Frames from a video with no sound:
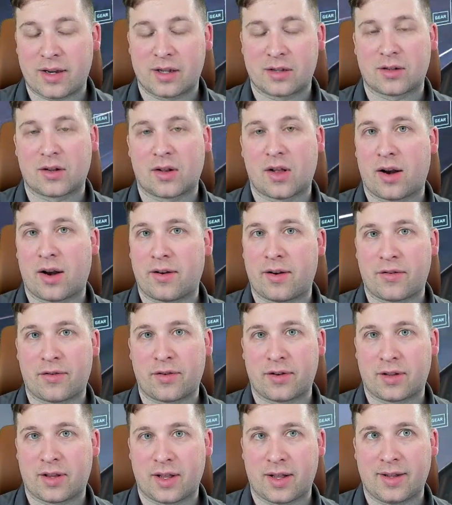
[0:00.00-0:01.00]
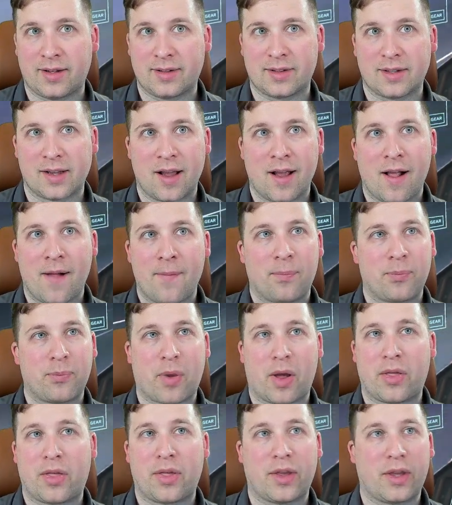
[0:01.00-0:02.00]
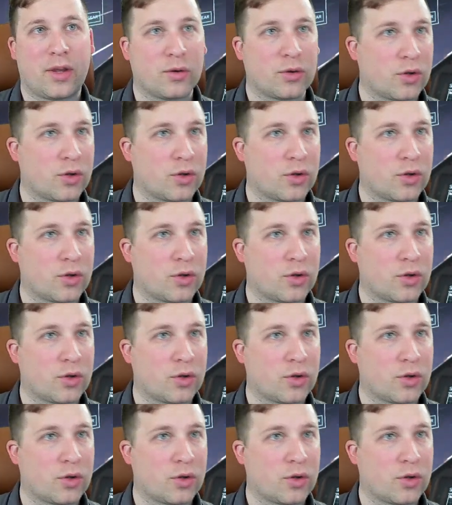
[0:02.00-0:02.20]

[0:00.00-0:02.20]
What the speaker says: a lot of different things. But I think you should